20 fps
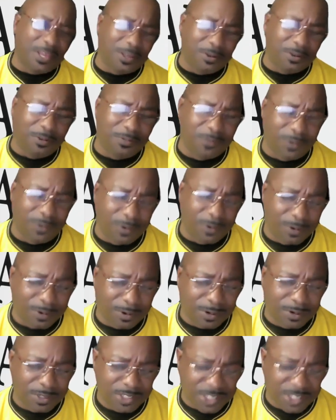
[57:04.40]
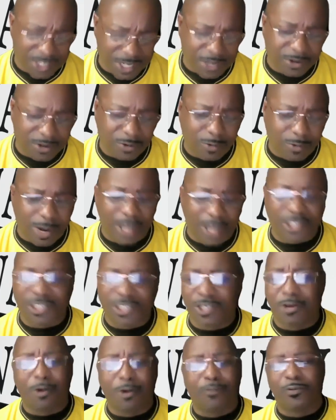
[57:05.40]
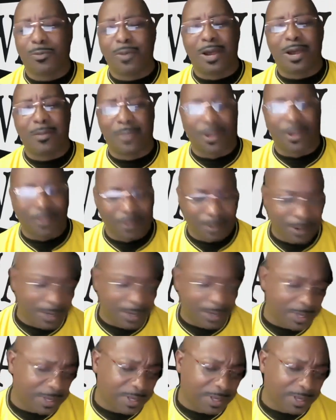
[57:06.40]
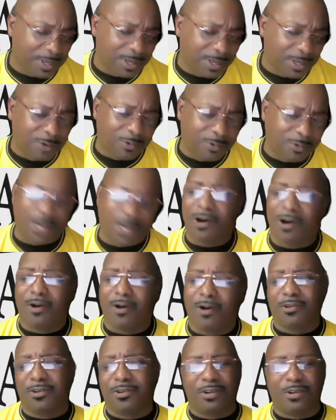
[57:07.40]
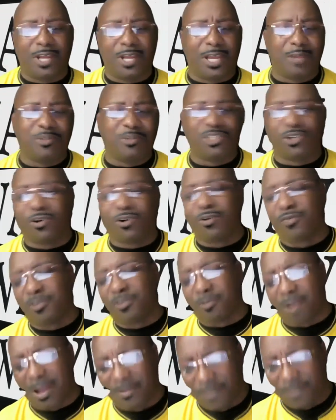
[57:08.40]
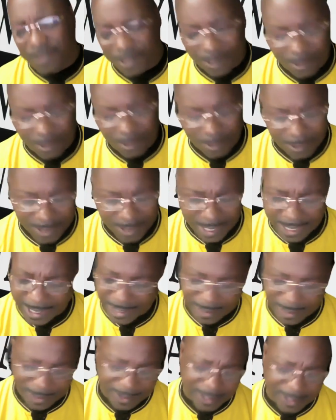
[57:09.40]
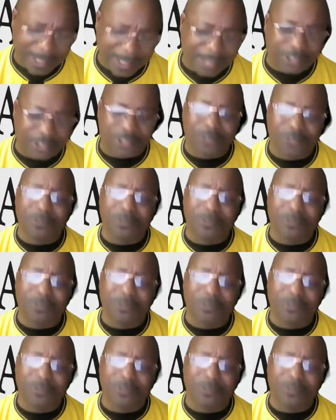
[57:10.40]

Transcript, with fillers: you for still watching over my mother. We call on your name, Jehovah Rapha, the Lord that healeth thee, that you